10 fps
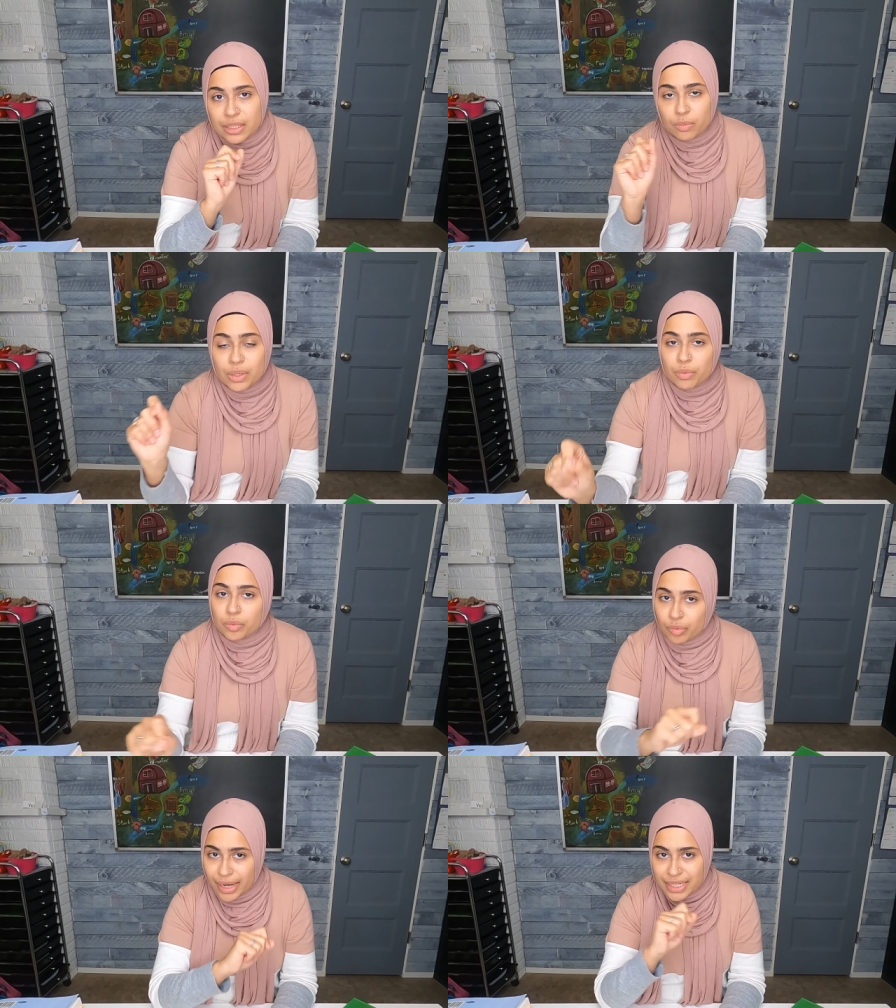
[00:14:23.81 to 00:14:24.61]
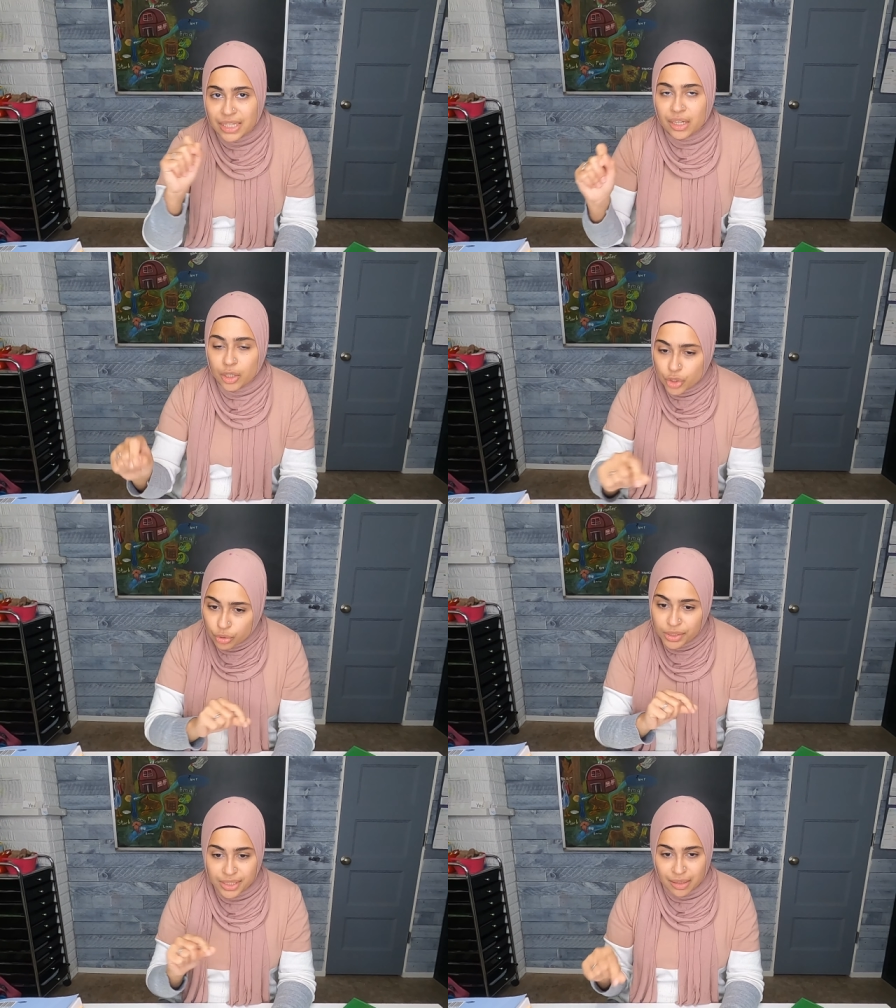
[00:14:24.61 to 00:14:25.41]
So we will write
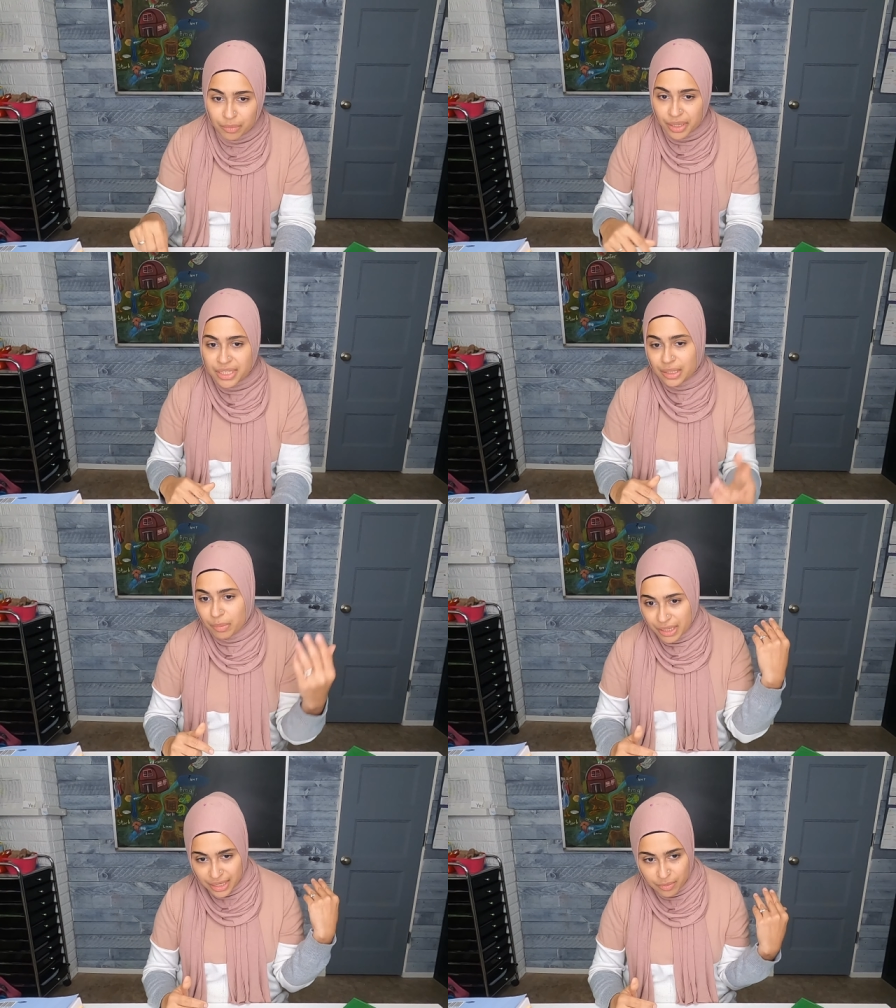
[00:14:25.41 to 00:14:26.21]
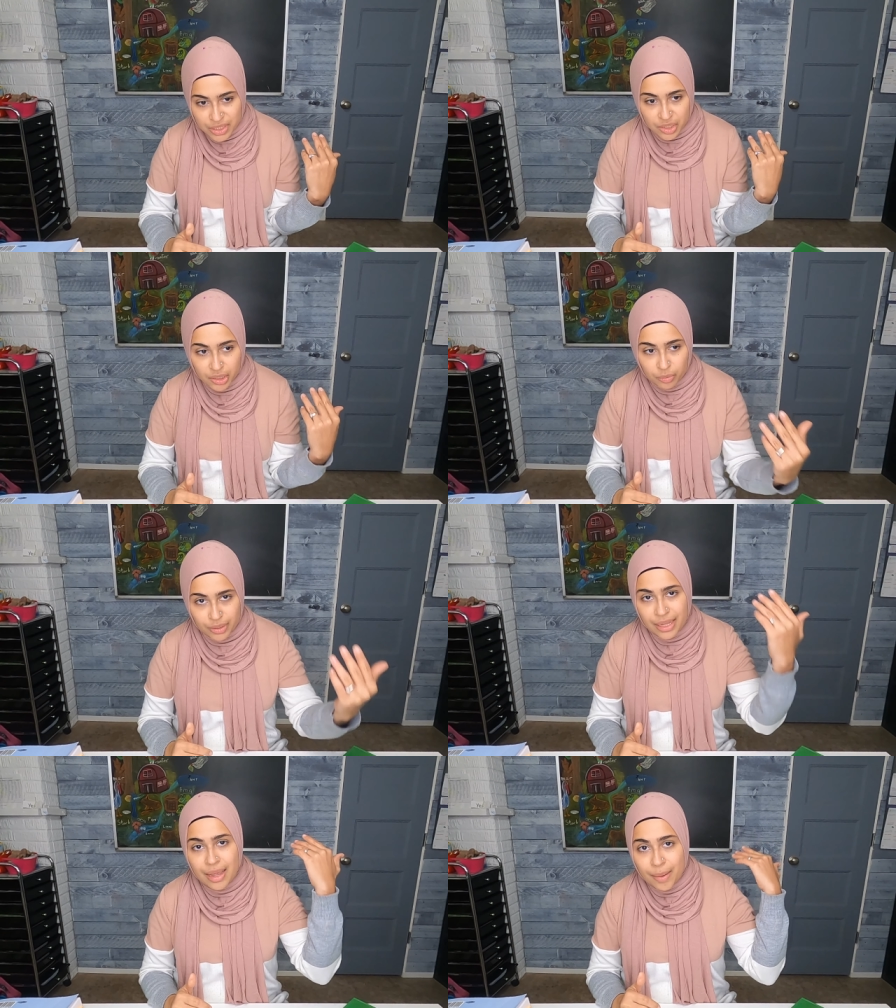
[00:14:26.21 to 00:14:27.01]
short summaries. In the beginning, we started
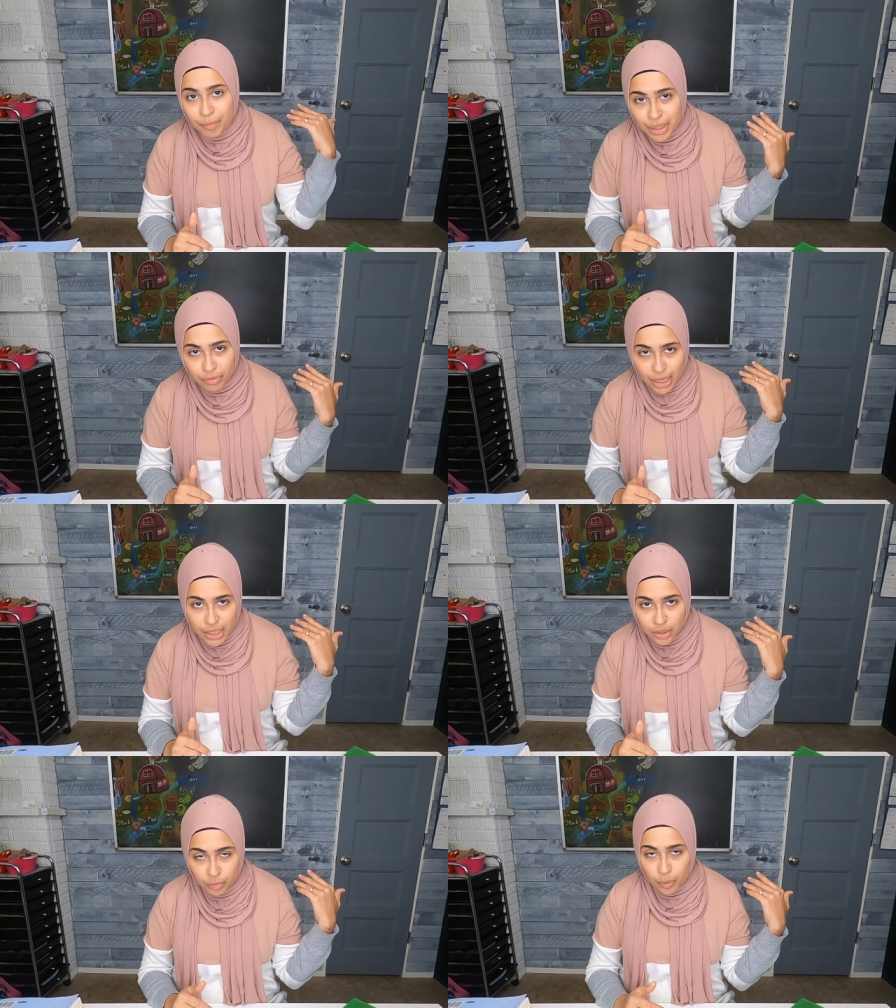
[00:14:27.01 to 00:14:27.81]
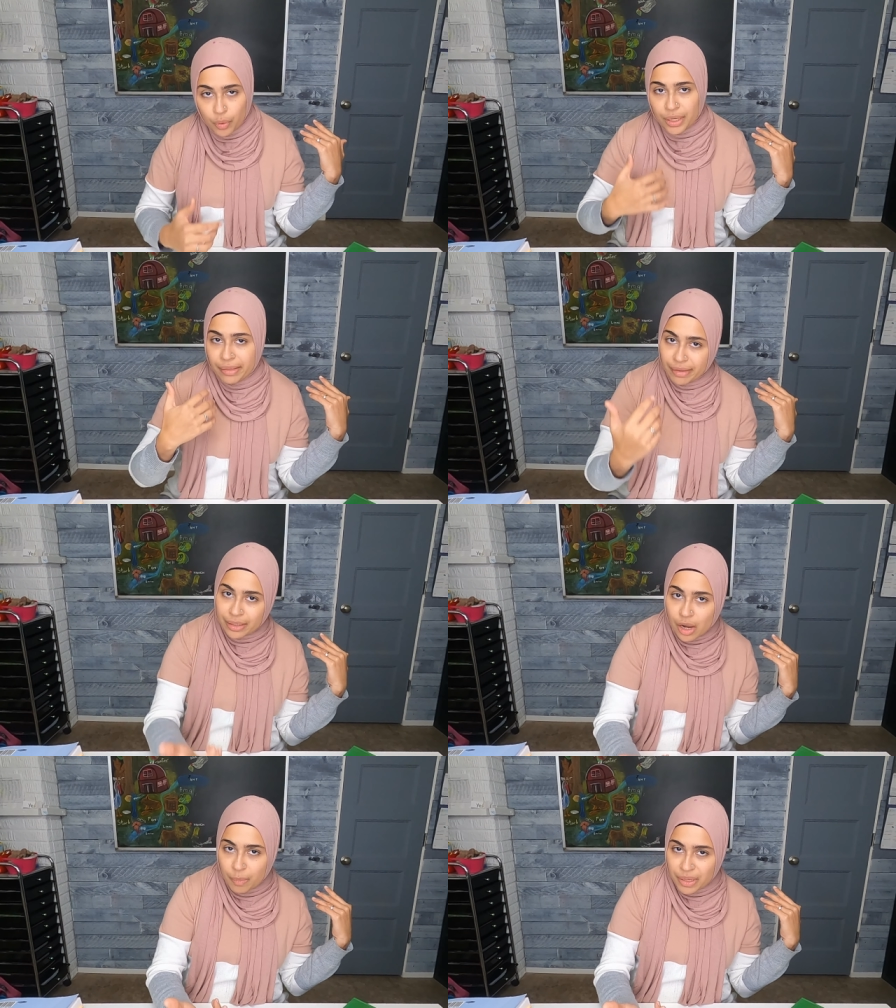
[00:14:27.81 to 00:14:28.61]
with me writing on the board and
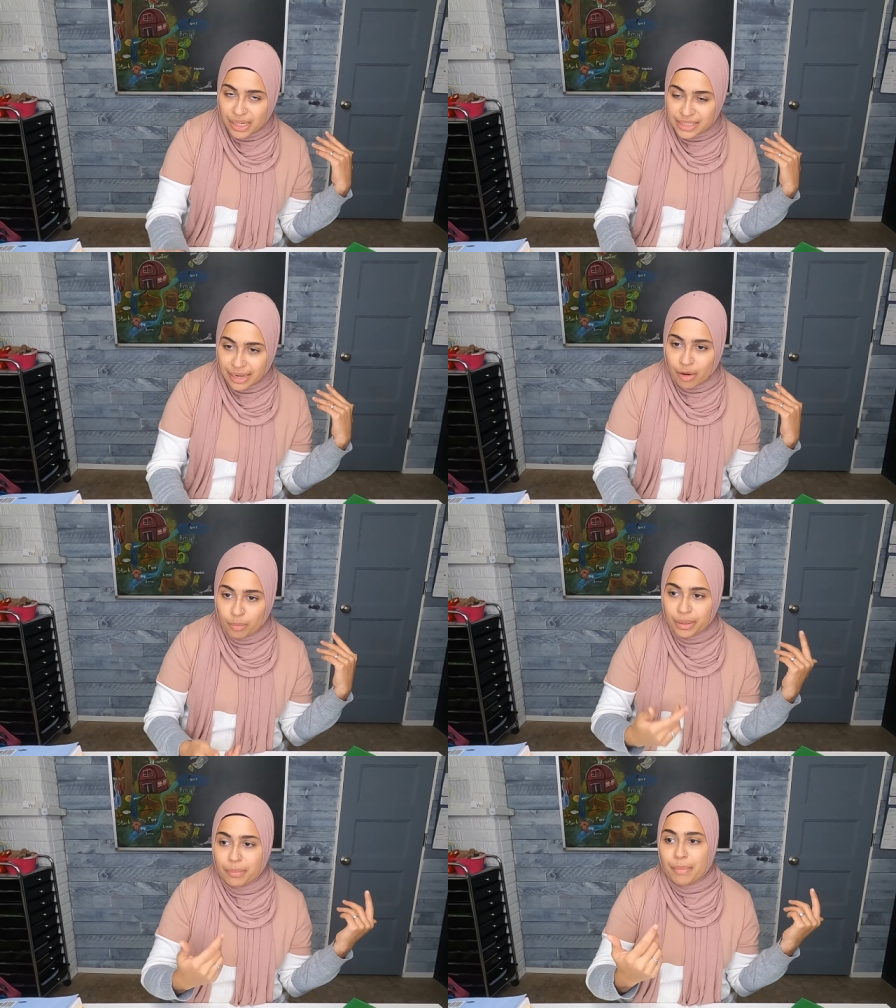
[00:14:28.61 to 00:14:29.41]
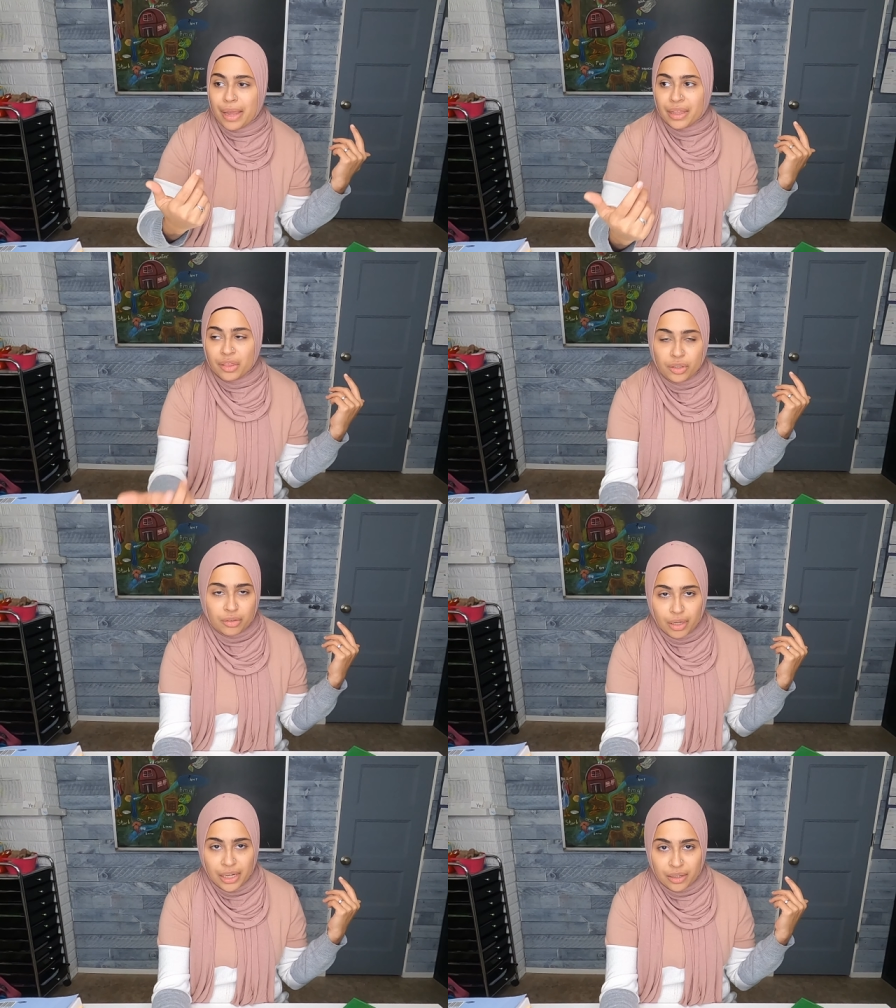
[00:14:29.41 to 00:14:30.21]
then copying it down. But my 3rd
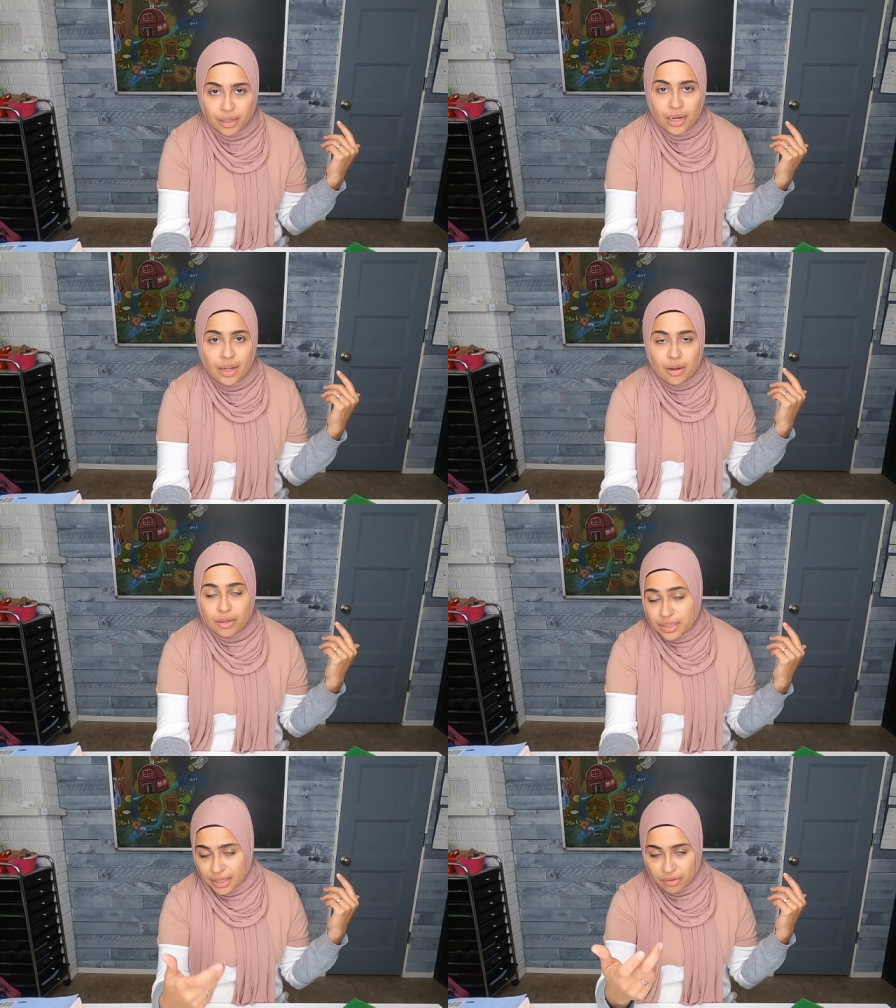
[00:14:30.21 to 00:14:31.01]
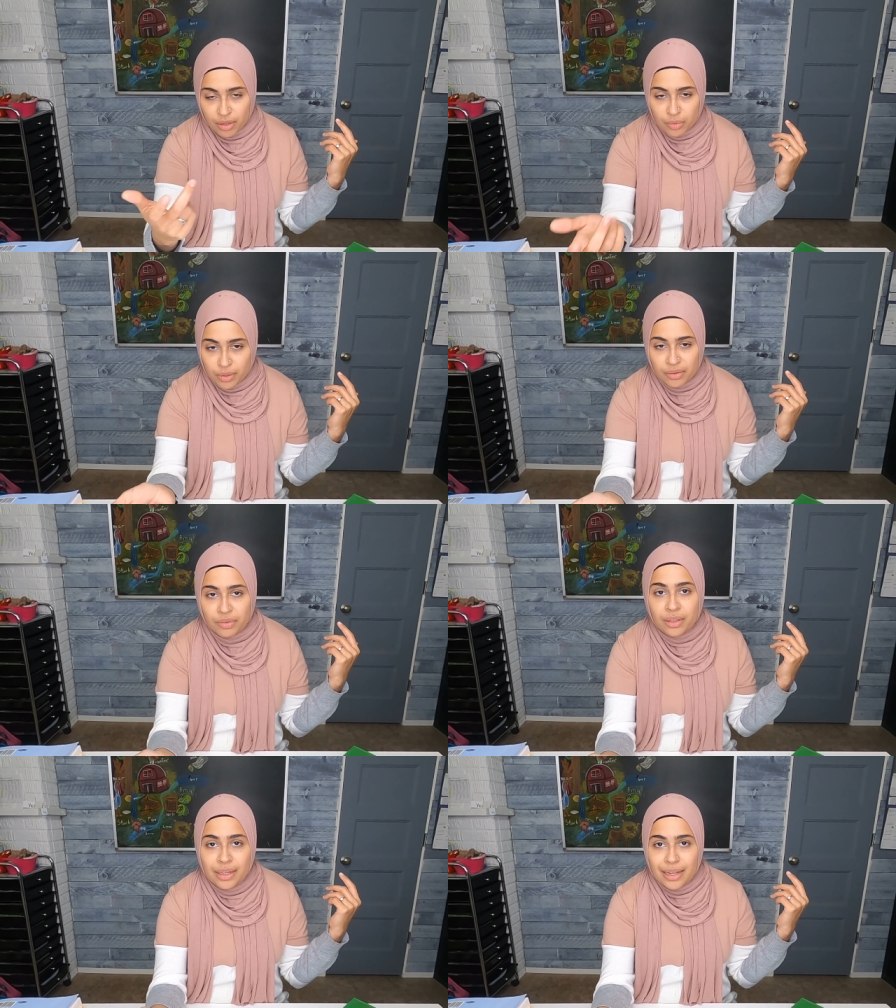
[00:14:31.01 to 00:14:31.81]
grader or 2nd grader,
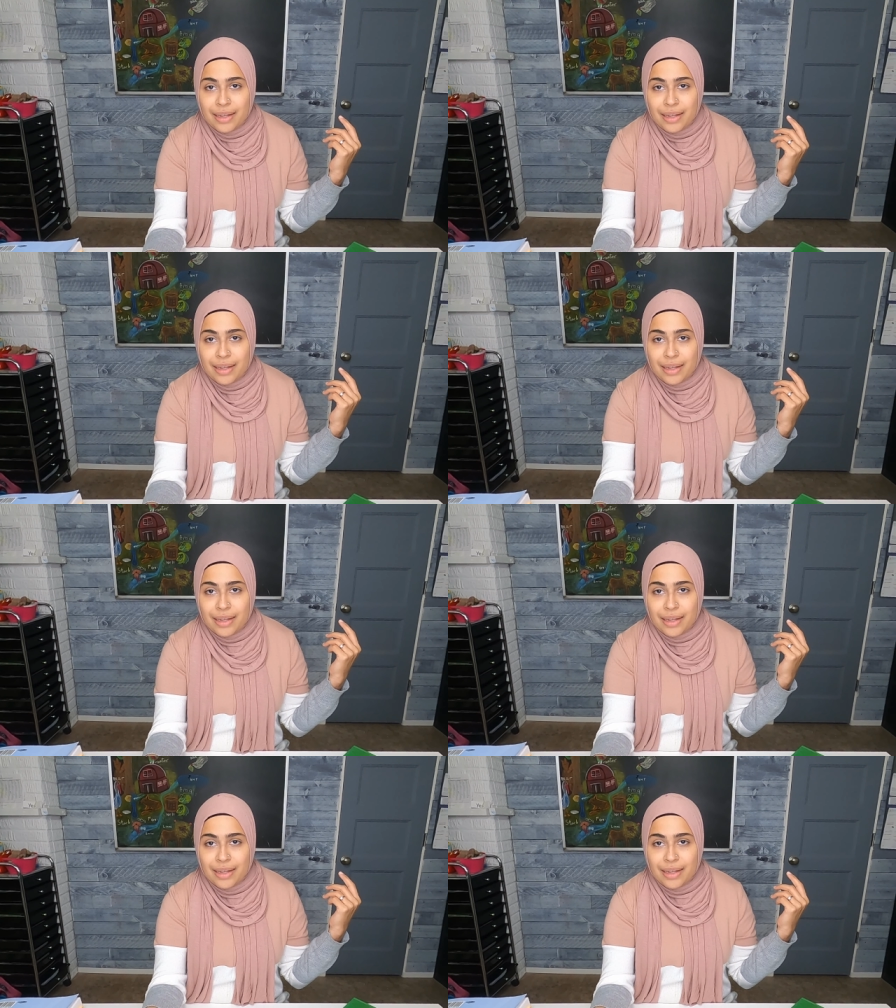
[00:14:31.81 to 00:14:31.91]
whatever,